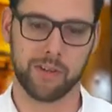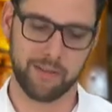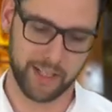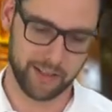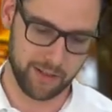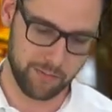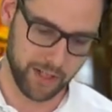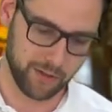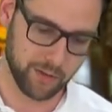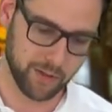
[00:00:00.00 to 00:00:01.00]
our
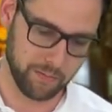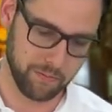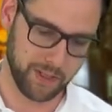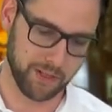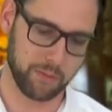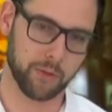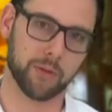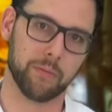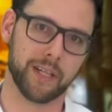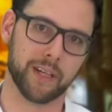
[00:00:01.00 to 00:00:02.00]
surface with the
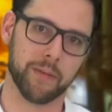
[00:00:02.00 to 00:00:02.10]
pyrometer,